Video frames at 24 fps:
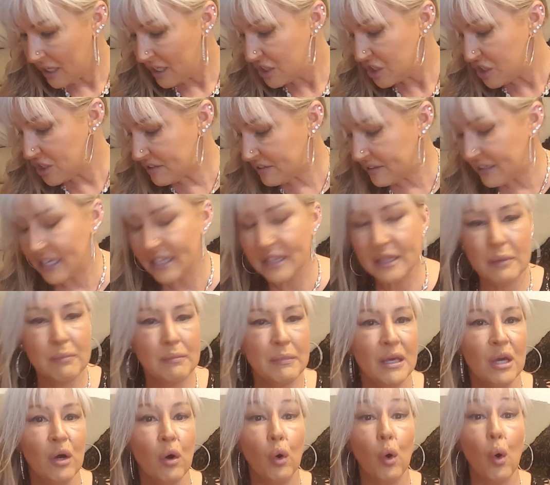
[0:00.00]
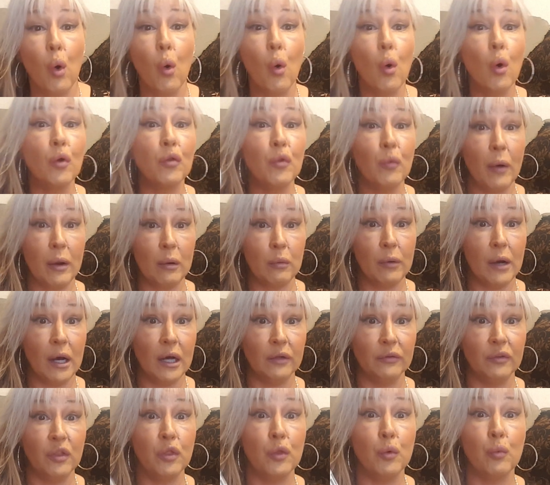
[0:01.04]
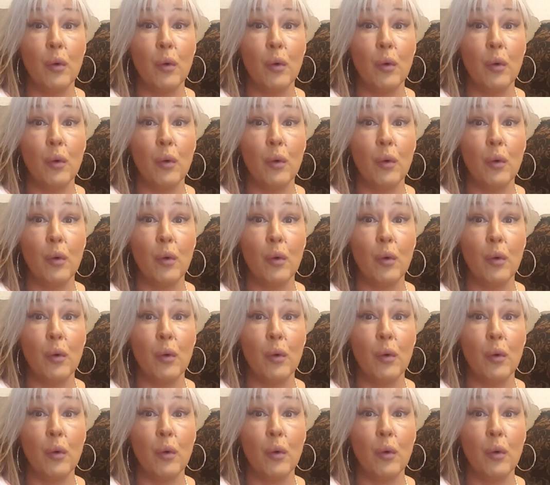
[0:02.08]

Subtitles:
Just get the Milk or the Wet n Wild.